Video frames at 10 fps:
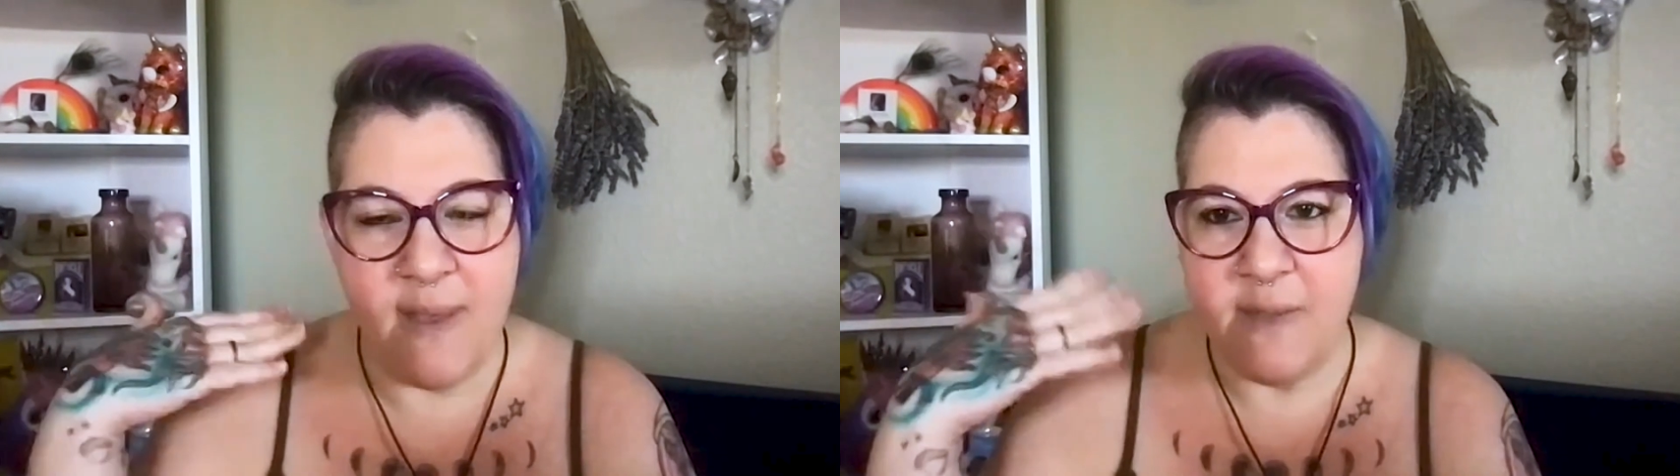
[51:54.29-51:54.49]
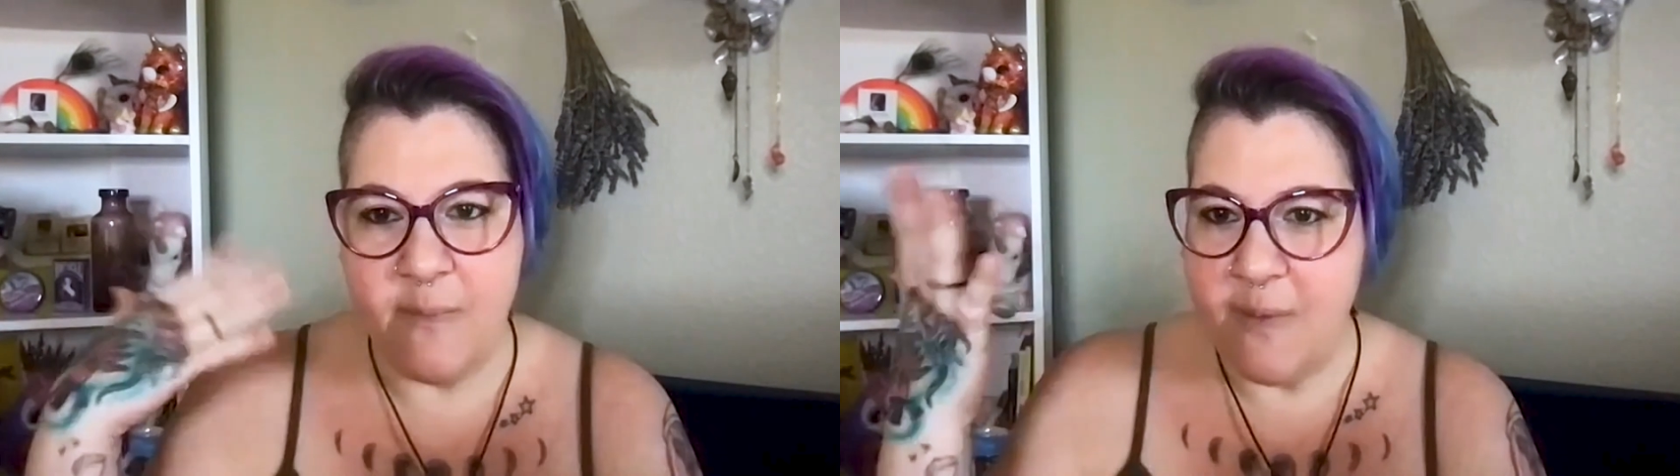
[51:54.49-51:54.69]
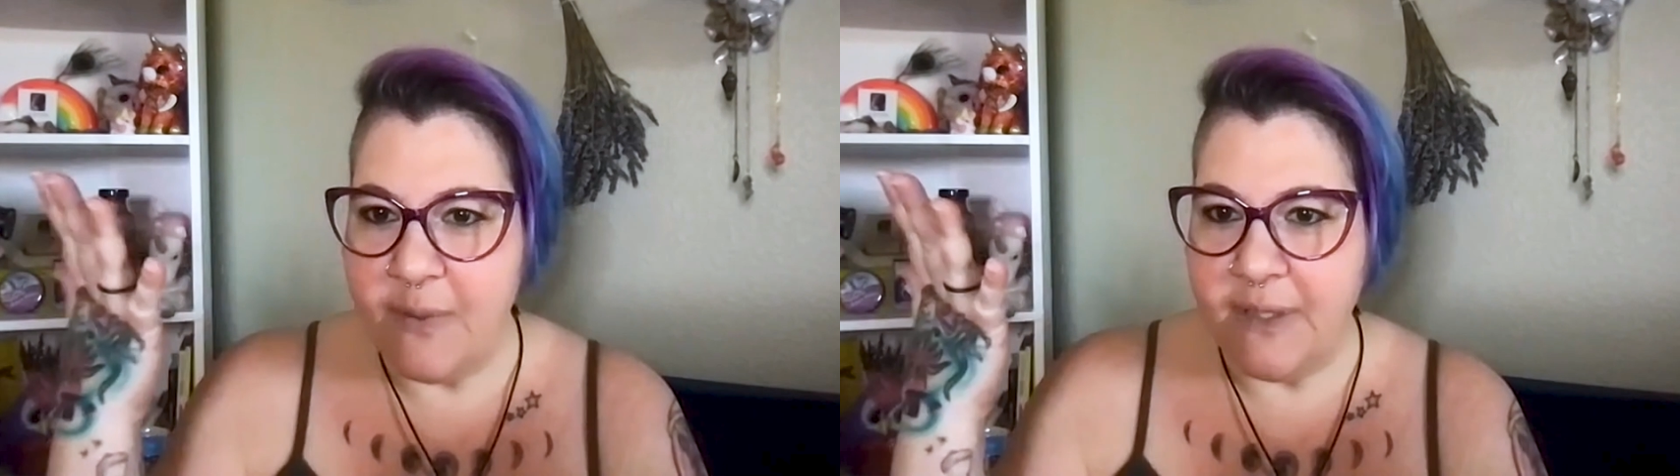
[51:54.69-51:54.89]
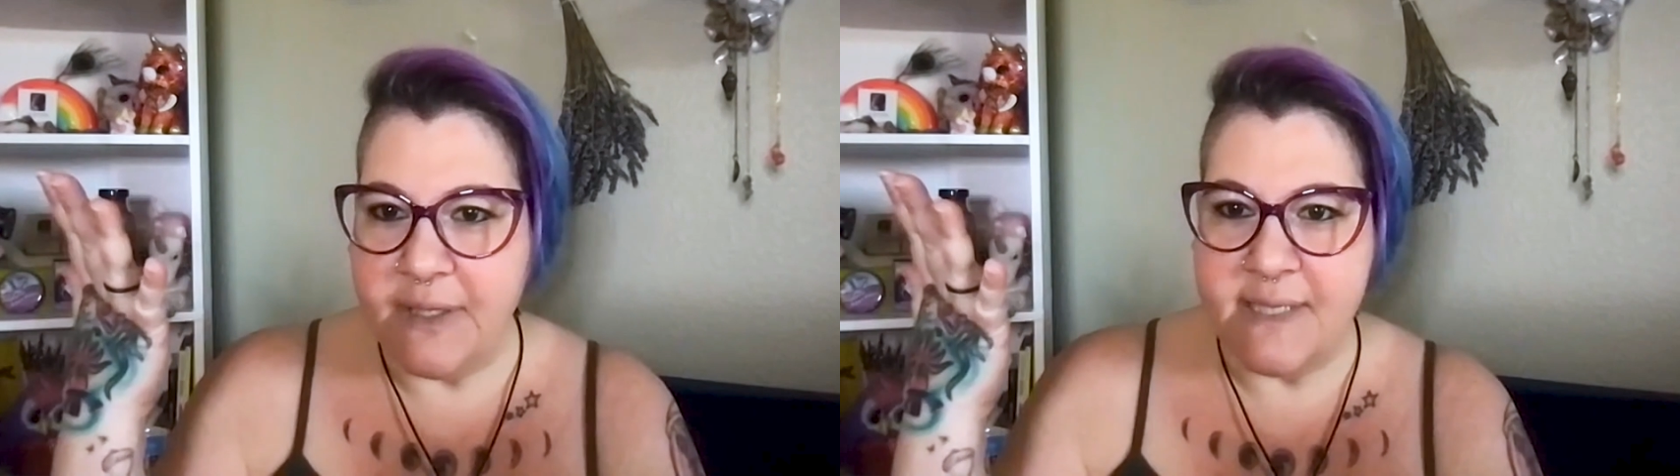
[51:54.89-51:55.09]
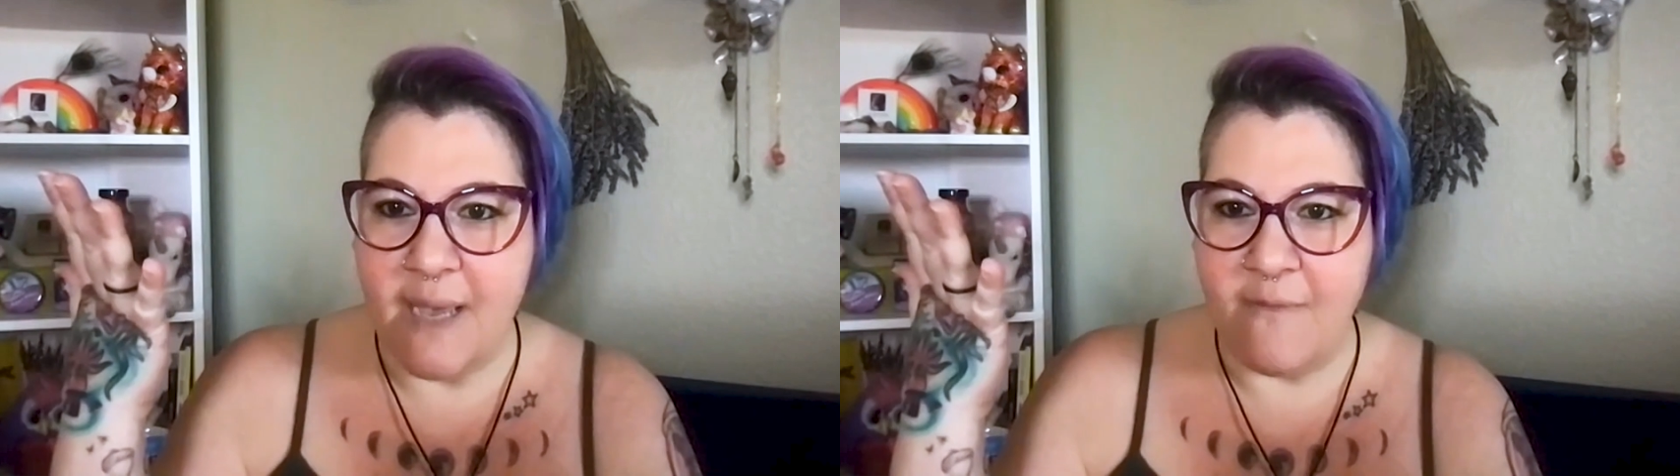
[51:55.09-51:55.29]
to make the people
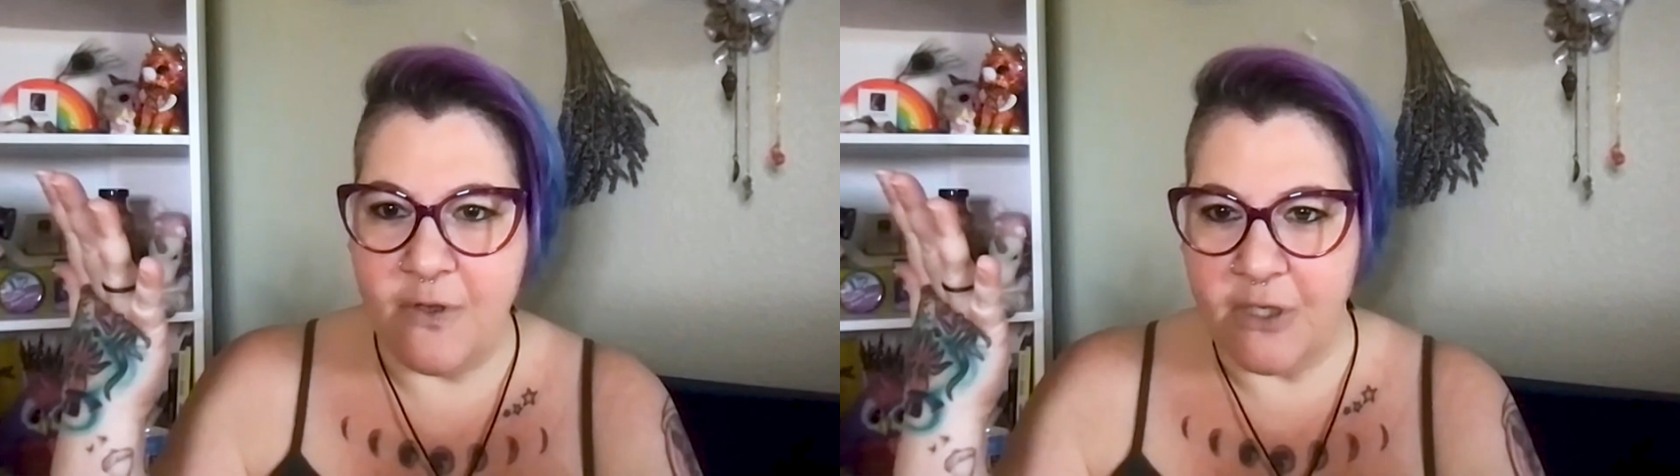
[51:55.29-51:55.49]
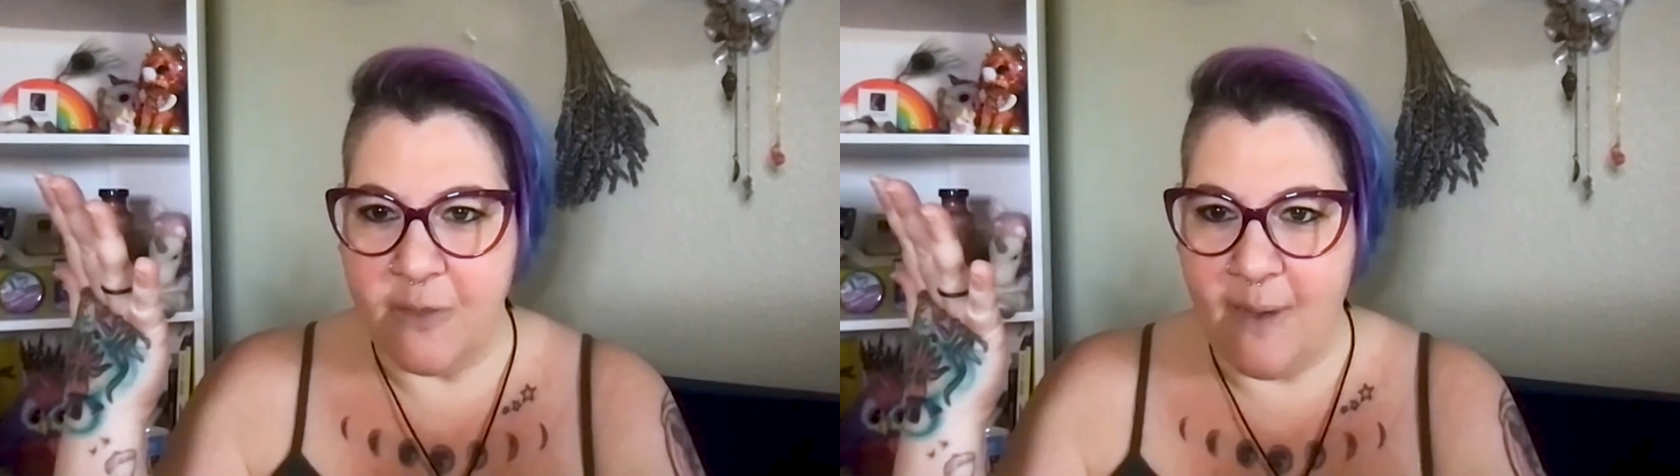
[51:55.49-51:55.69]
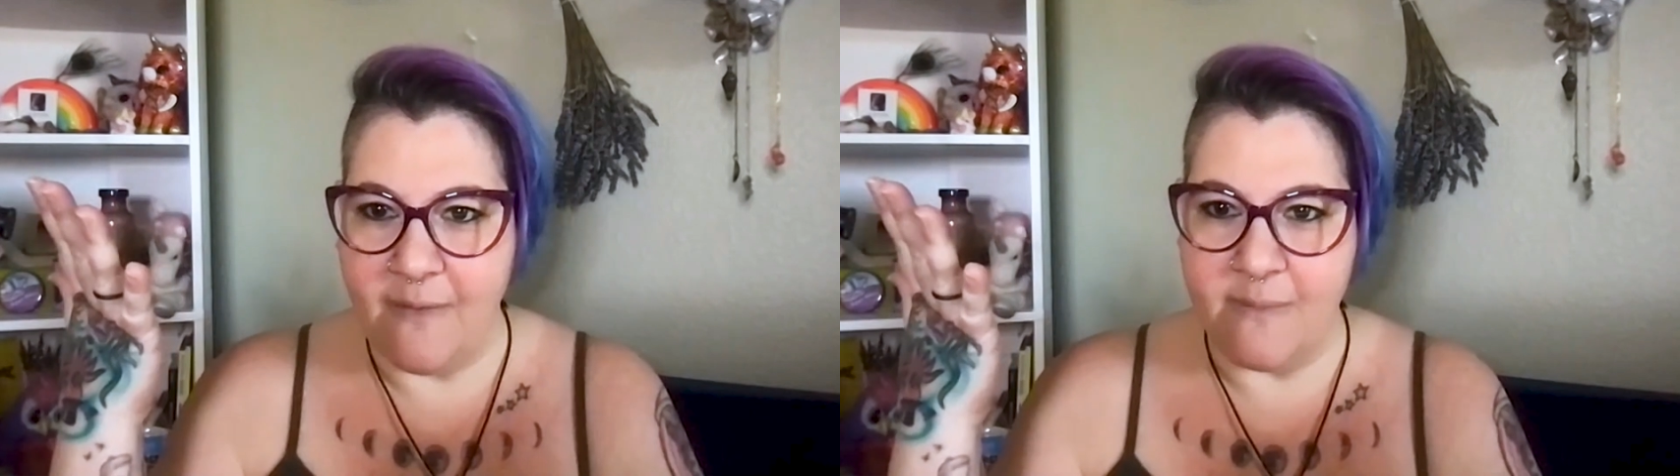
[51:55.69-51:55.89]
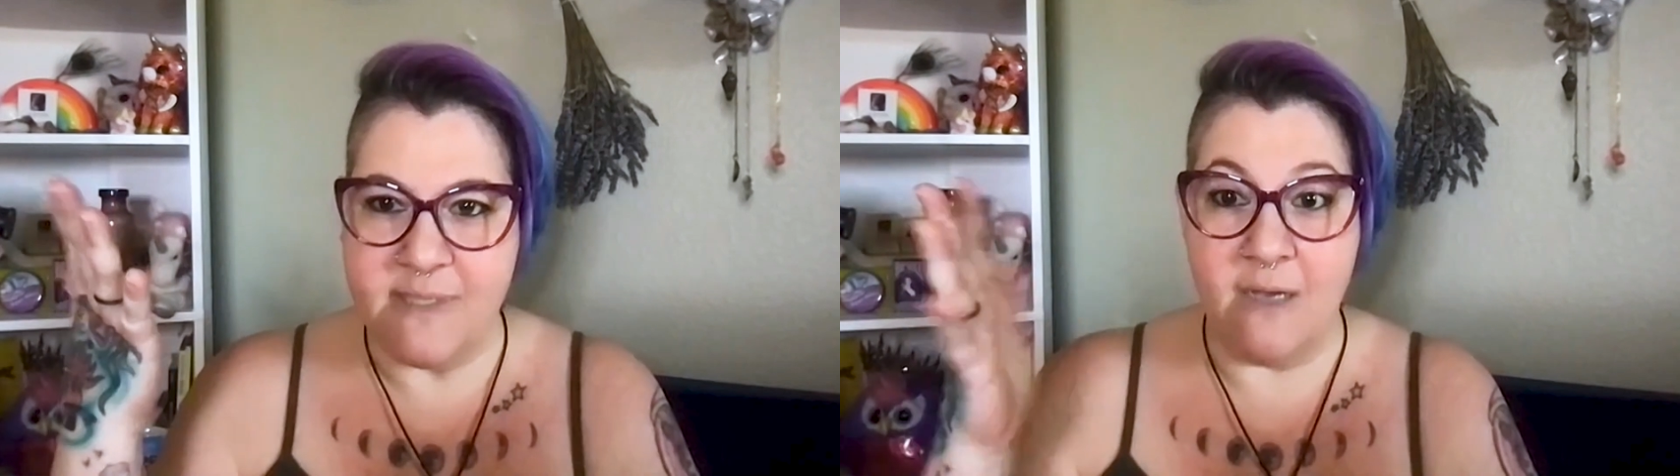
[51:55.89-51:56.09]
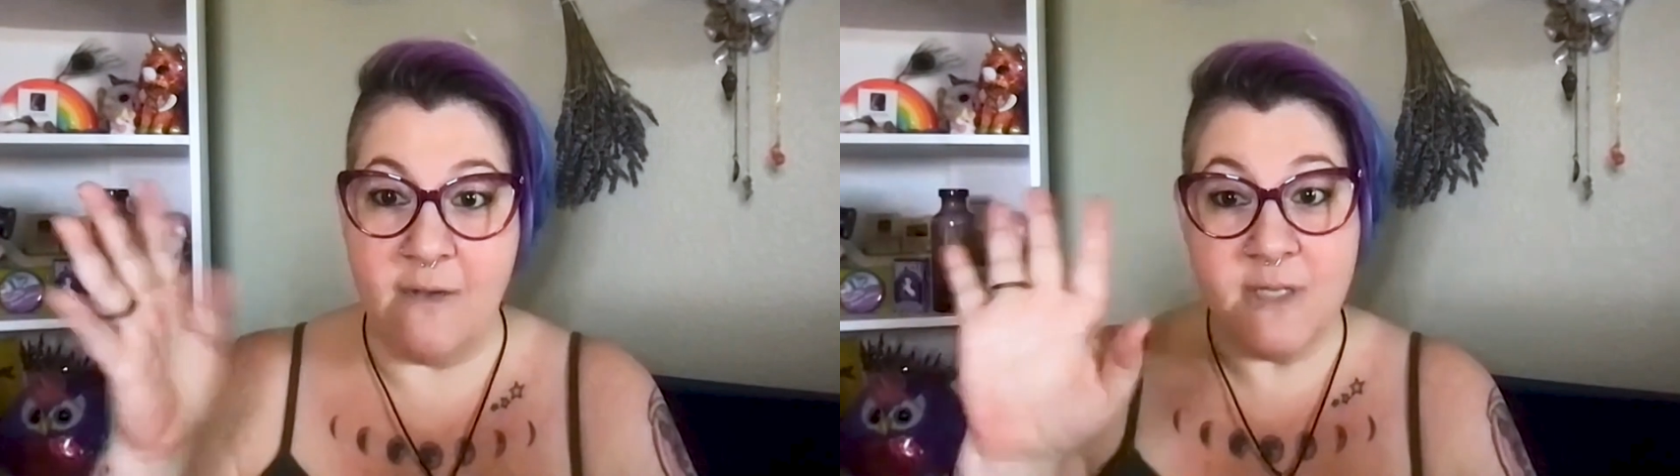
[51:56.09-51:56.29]
at the top feel good about
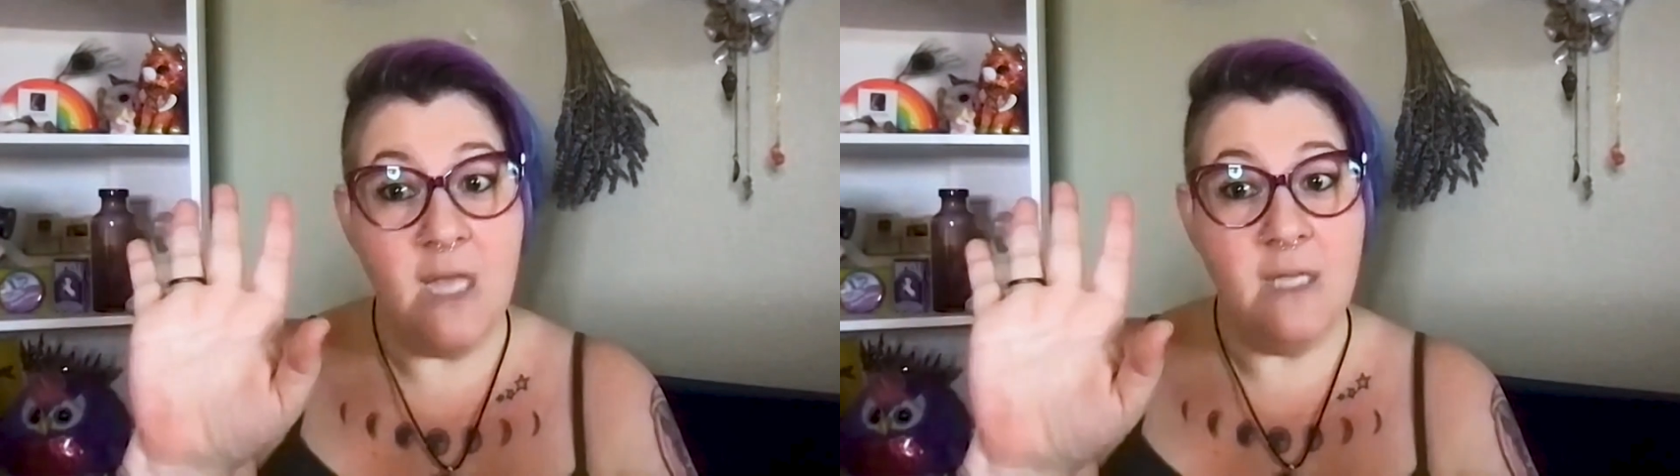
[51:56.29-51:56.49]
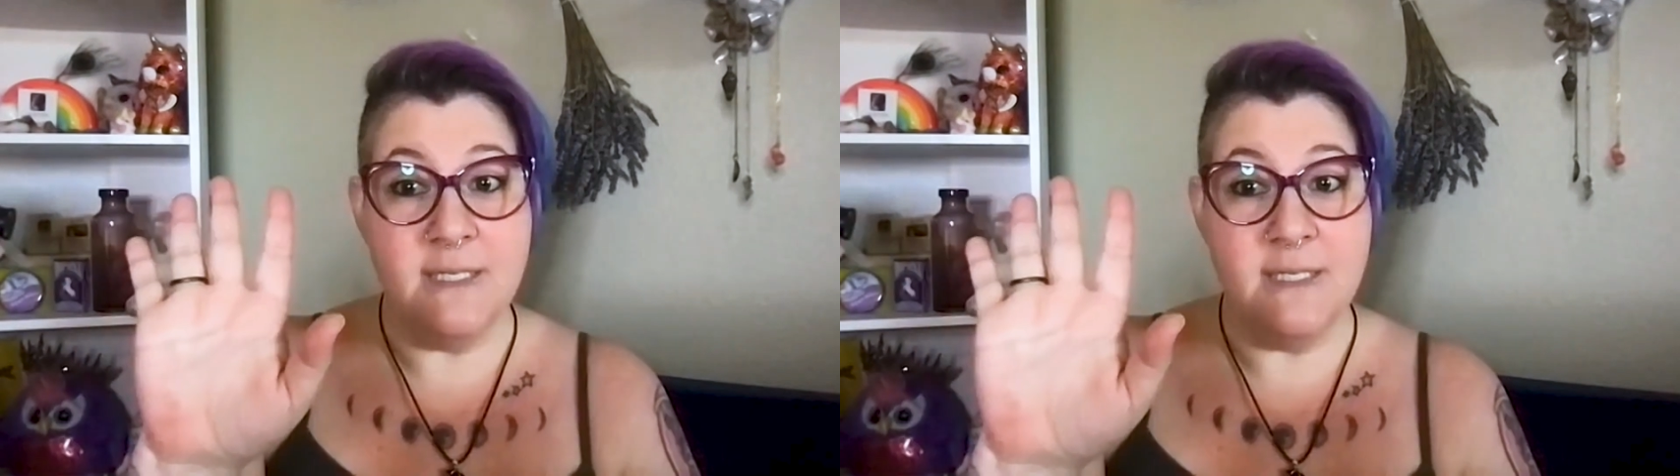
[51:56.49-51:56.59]
themselves?